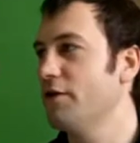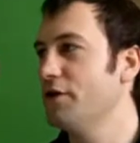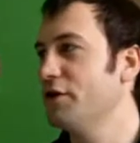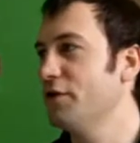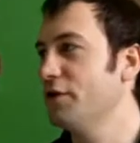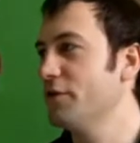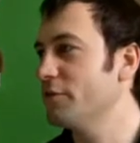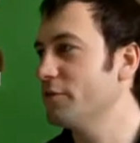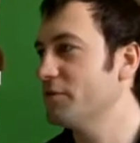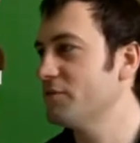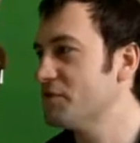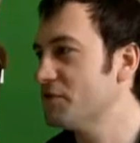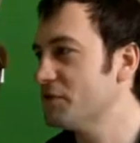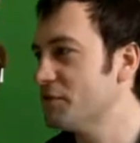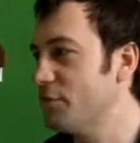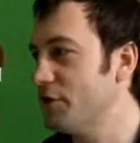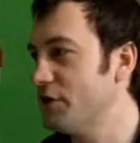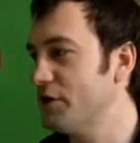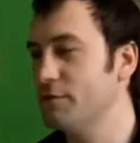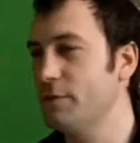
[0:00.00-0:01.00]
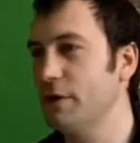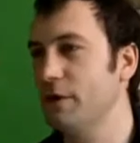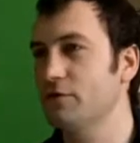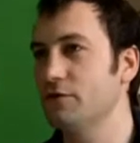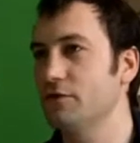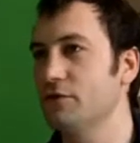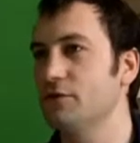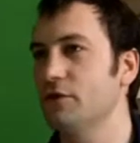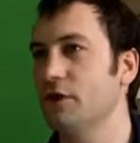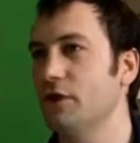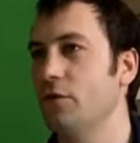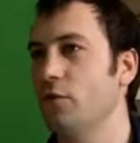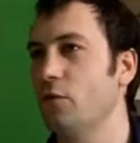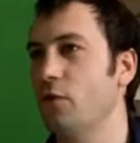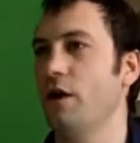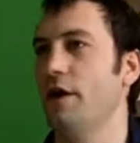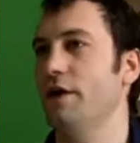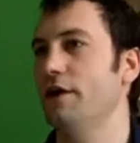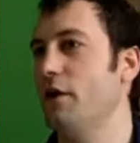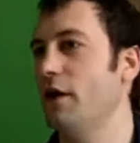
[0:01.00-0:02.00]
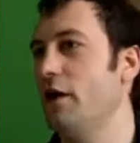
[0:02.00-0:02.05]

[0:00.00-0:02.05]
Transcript: you know, to the British Medical Journal. Why?